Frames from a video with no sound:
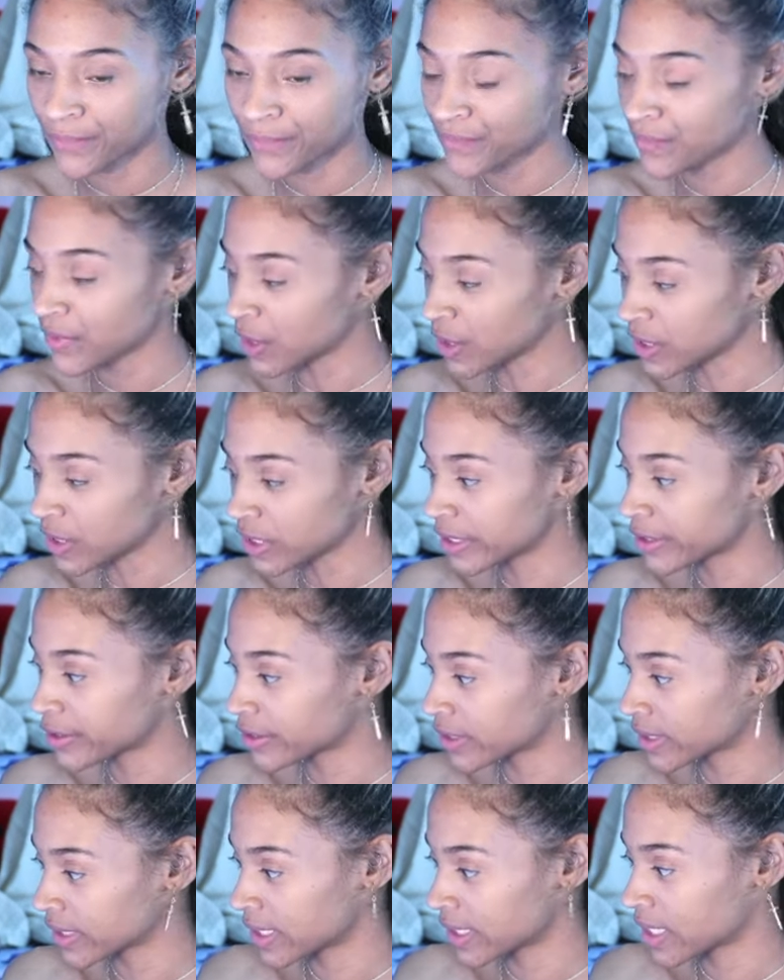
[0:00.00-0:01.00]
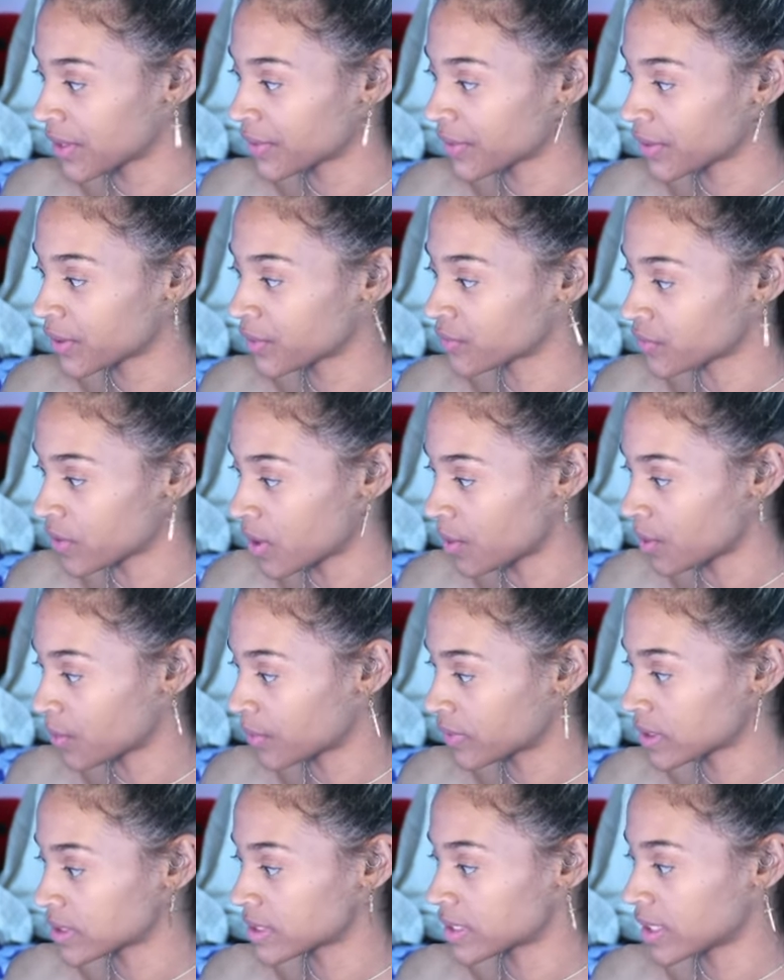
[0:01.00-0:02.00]
there's literally nothing wrong with
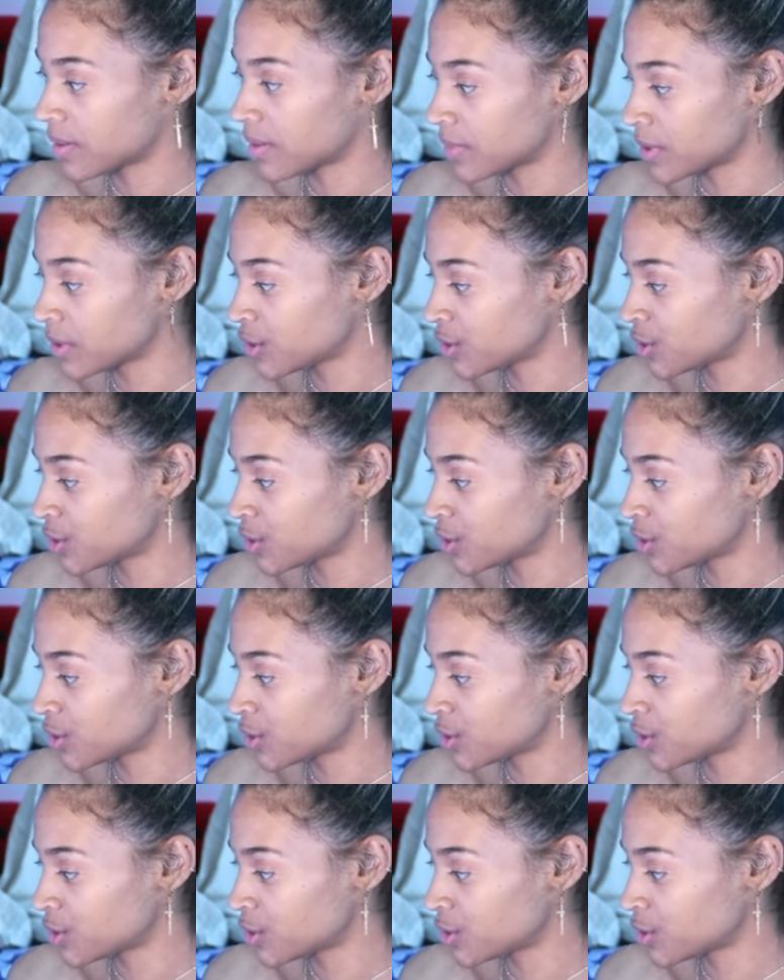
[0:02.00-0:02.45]
this image,